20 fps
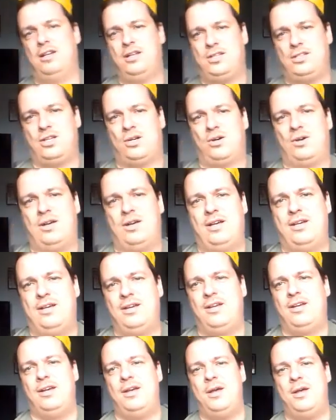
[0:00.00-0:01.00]
So
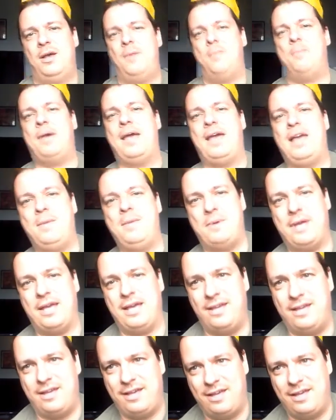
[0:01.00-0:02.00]

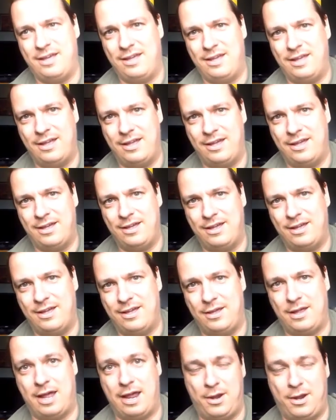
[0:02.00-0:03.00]
maybe
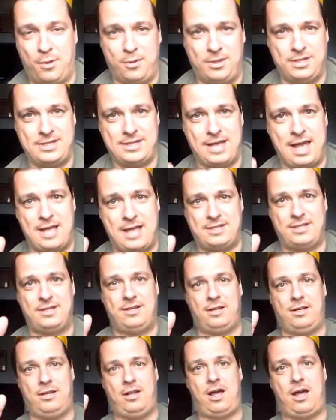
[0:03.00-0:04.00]
I know this is
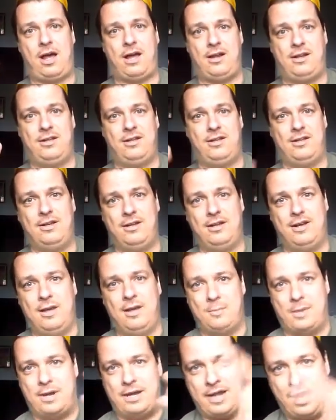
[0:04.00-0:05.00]
asking a lot,
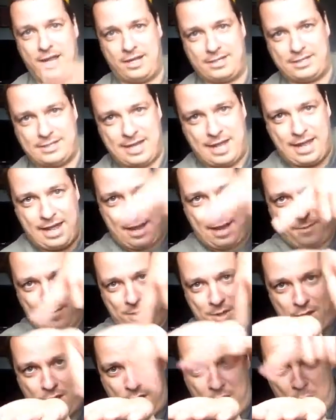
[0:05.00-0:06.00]
but next time
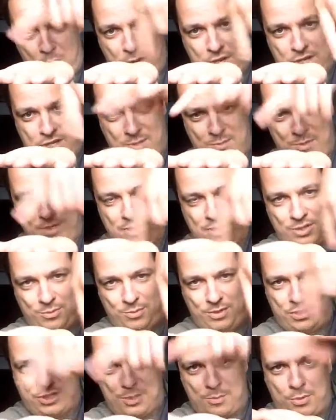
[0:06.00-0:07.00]
we should we should
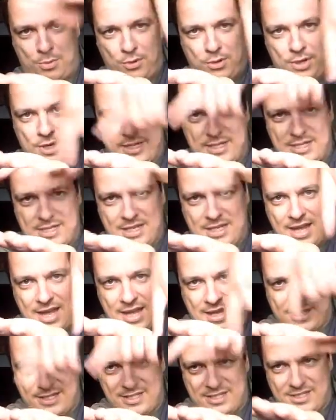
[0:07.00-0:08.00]
we should
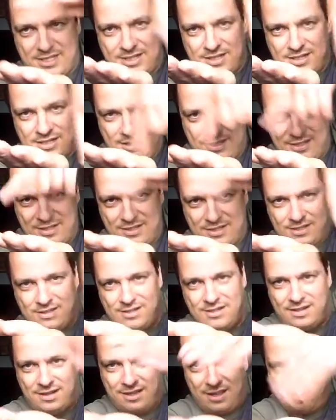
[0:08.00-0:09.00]
pre-slice
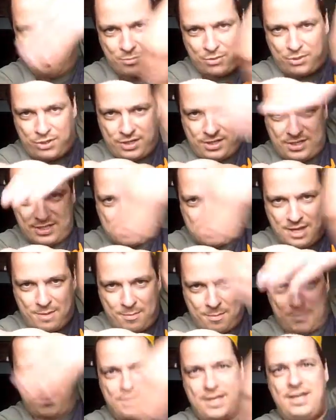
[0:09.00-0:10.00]
pre
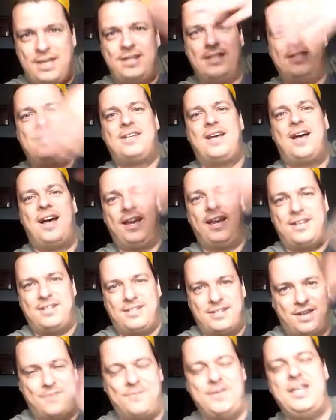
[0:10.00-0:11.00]
skim the
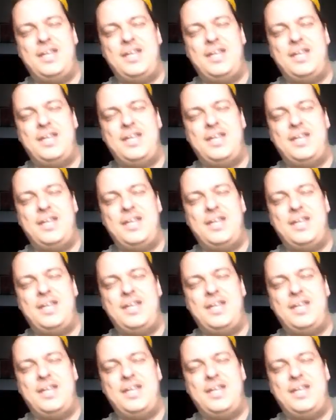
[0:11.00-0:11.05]
insides of